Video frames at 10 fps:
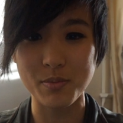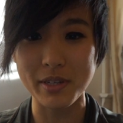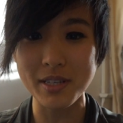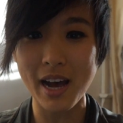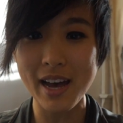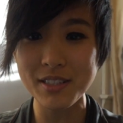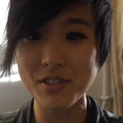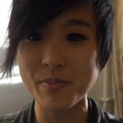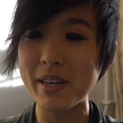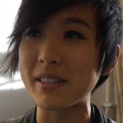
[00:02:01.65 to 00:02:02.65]
because I had
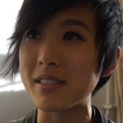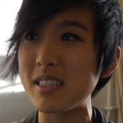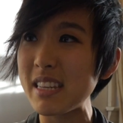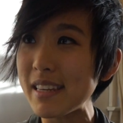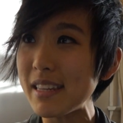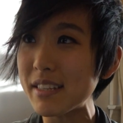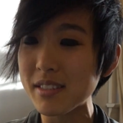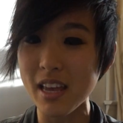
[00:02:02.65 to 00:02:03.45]
just made a tedious